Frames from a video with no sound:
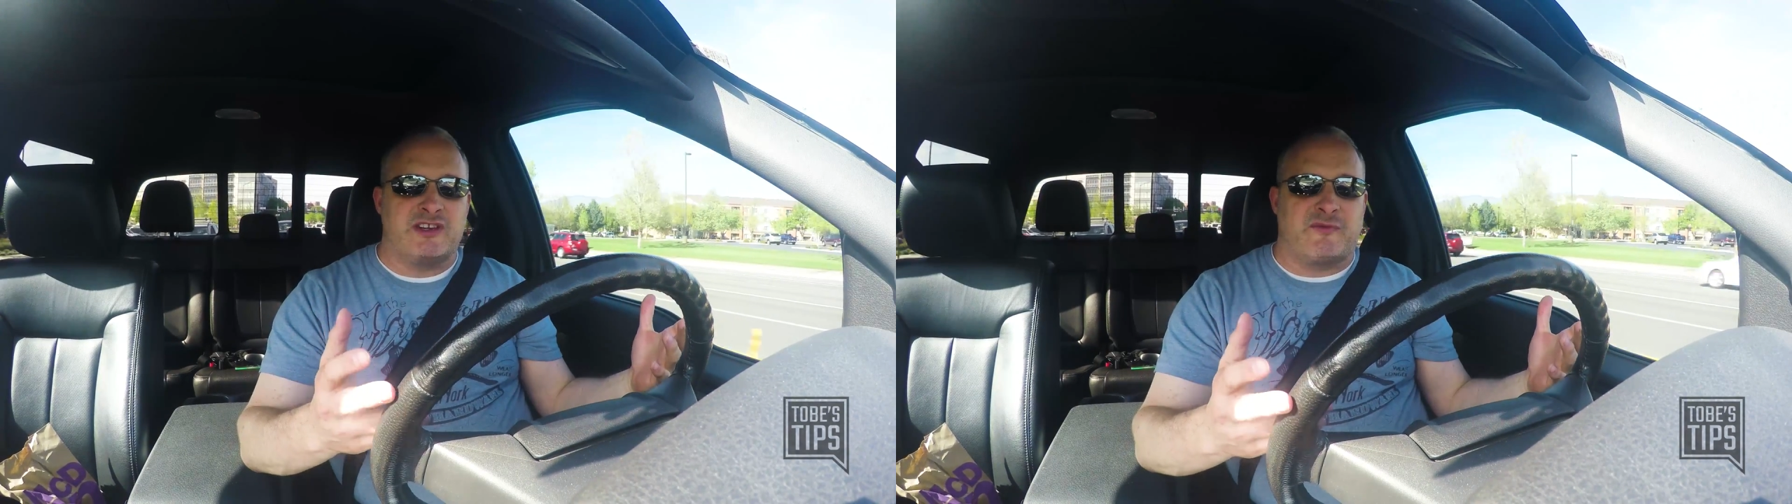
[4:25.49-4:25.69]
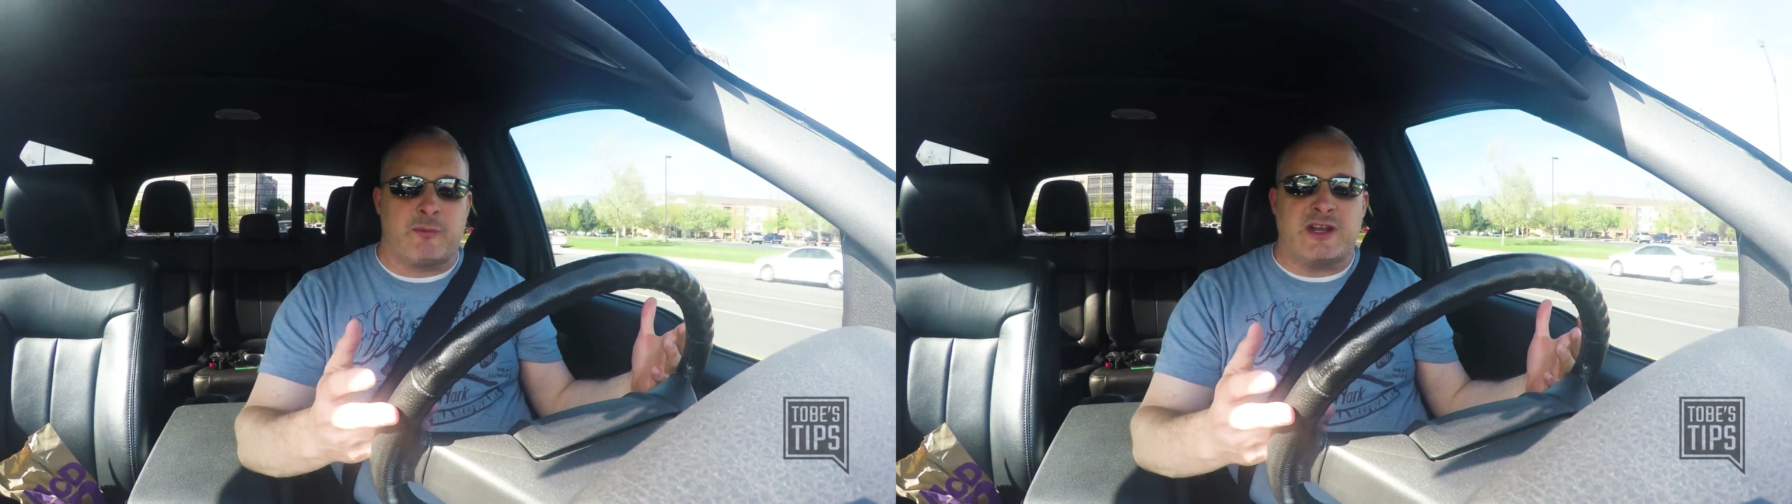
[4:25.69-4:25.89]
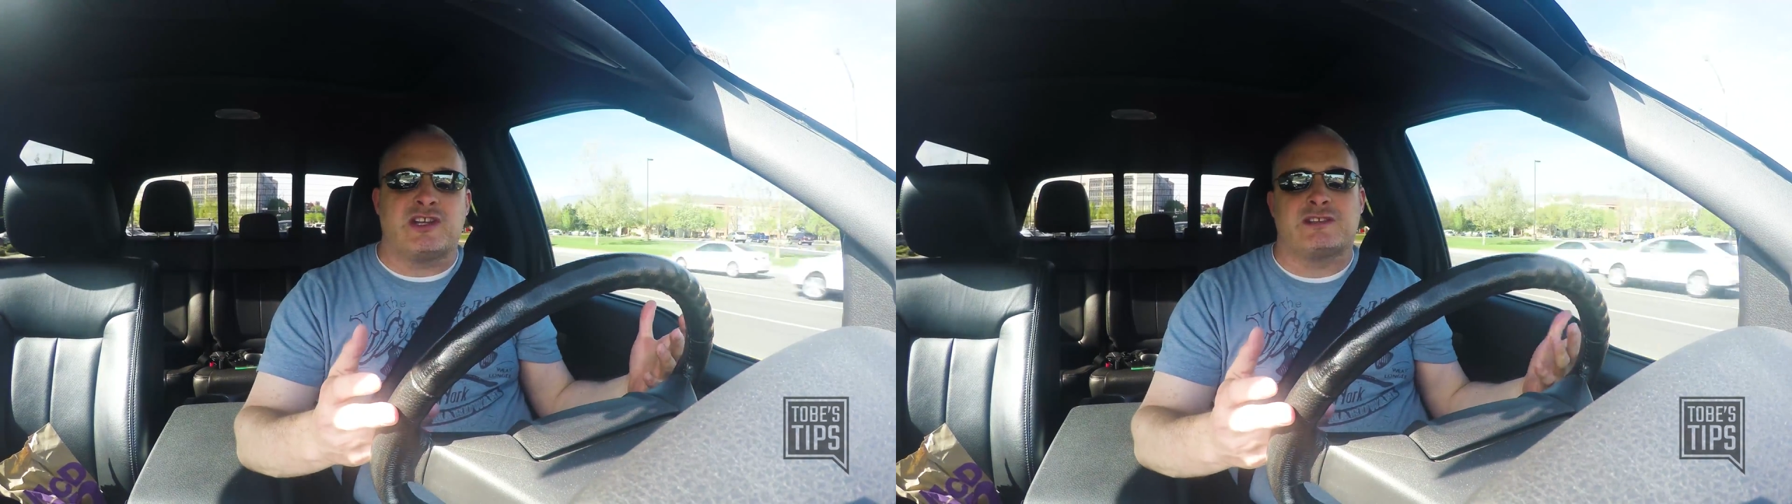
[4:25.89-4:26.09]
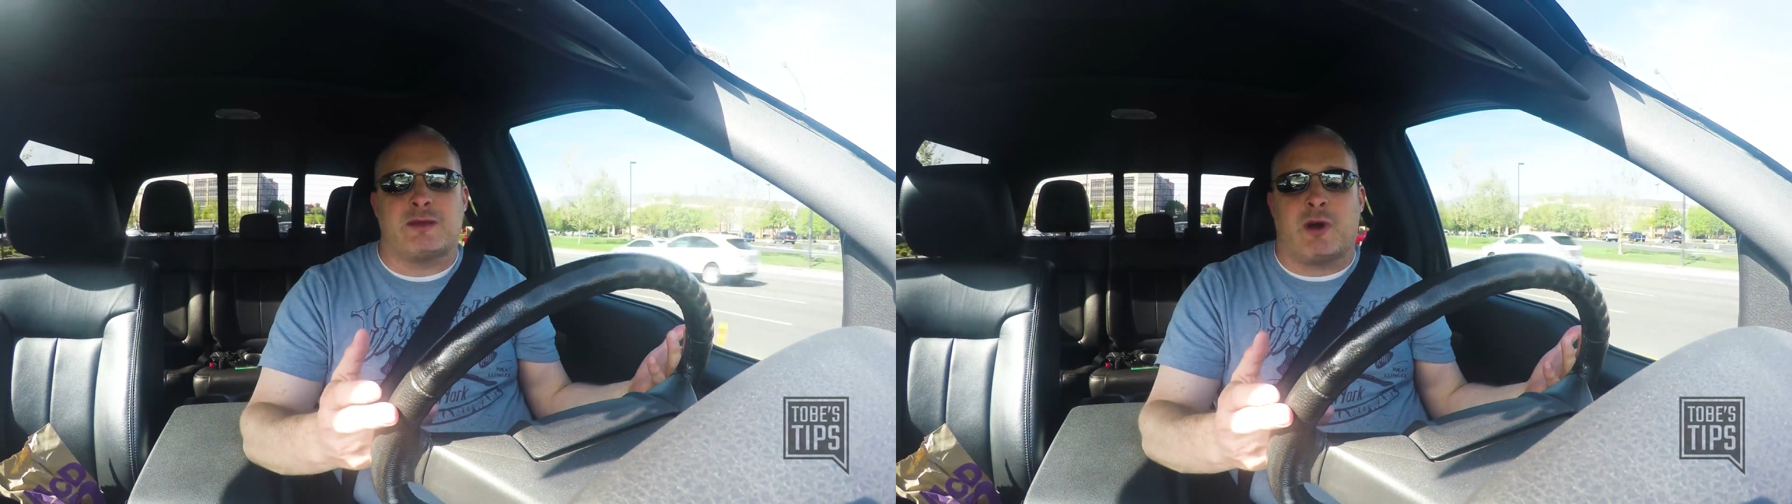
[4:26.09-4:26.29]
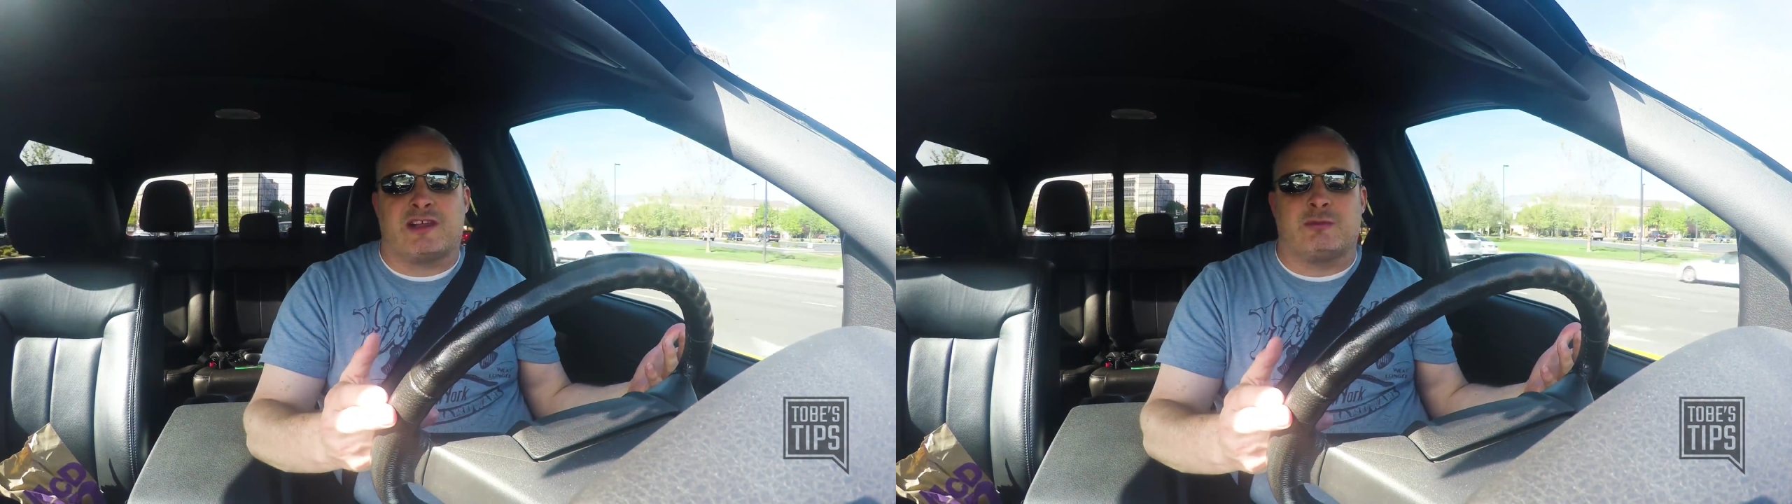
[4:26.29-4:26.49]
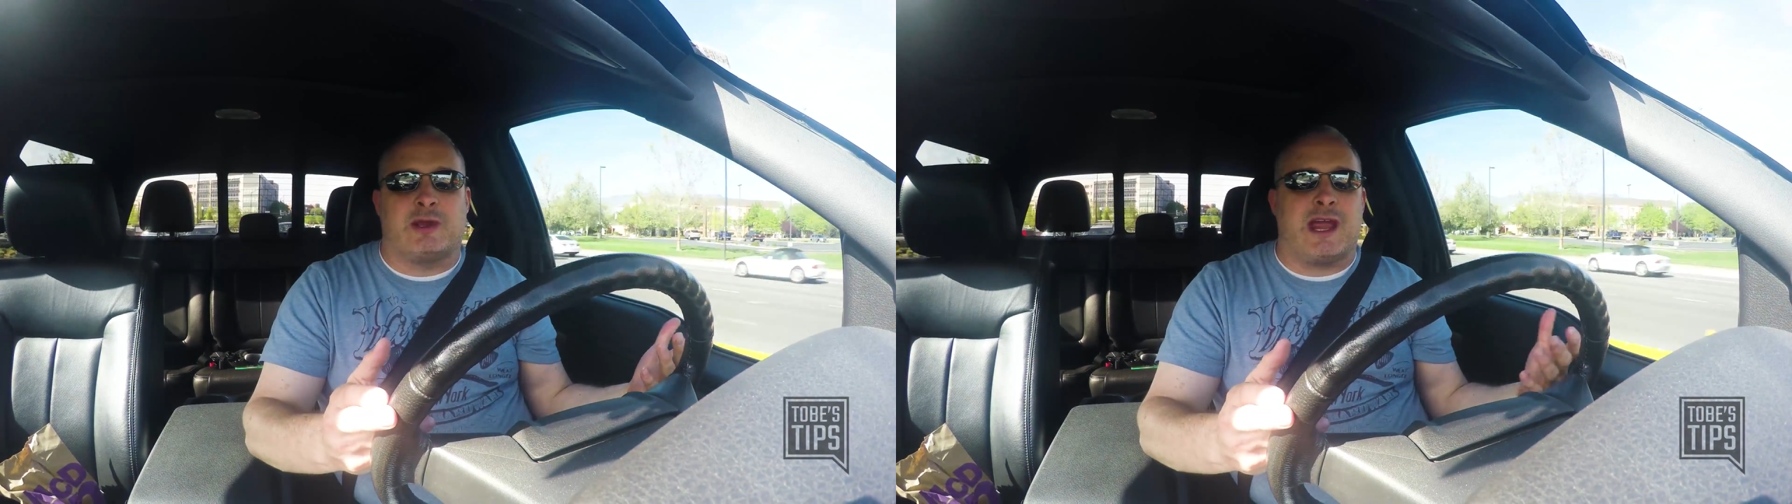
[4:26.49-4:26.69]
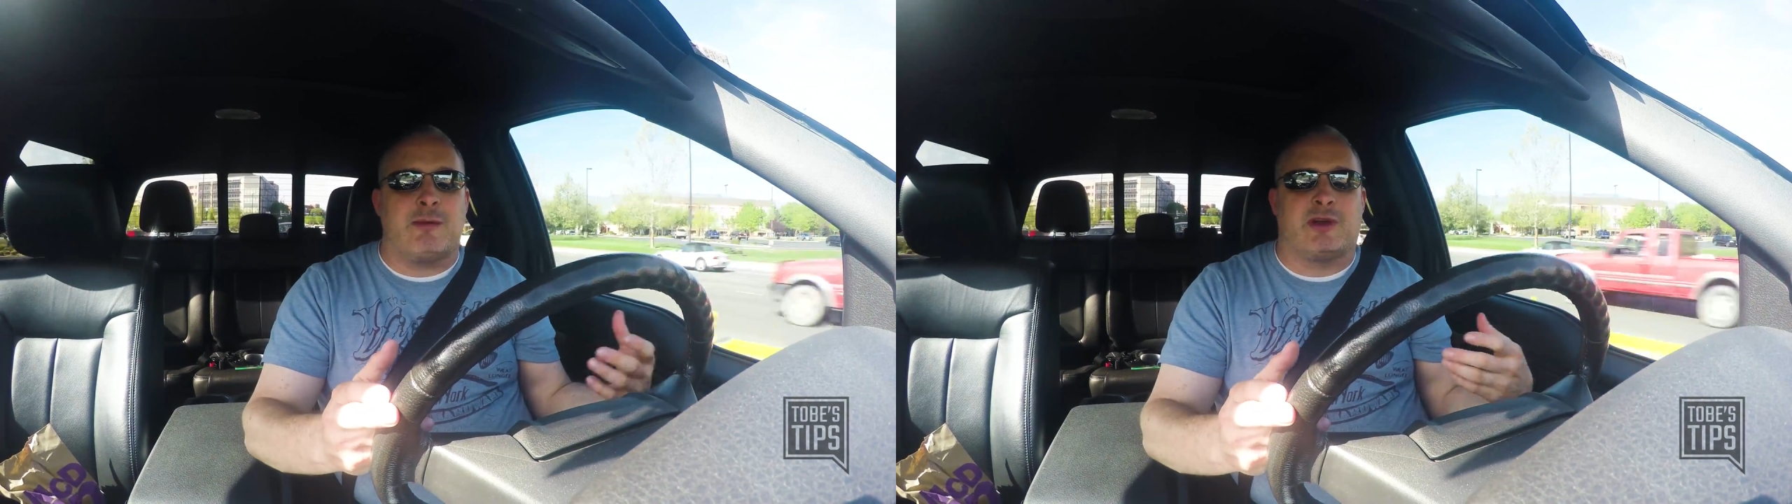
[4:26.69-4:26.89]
information as they possibly can,